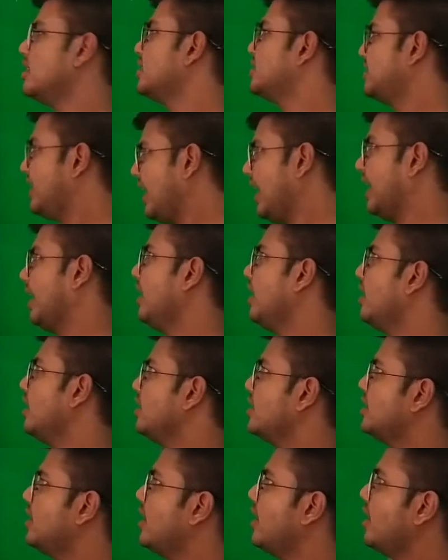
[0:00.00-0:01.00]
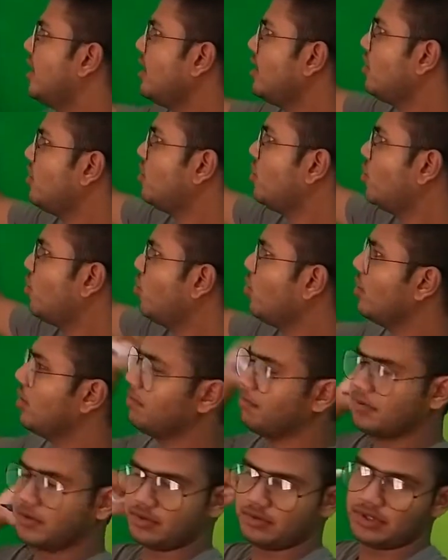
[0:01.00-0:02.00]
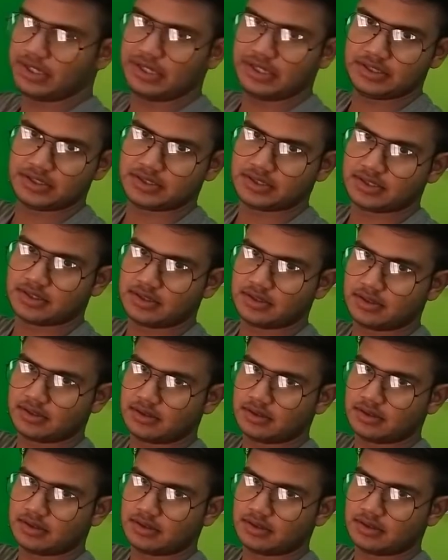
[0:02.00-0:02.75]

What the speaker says: say there are 2 impurities.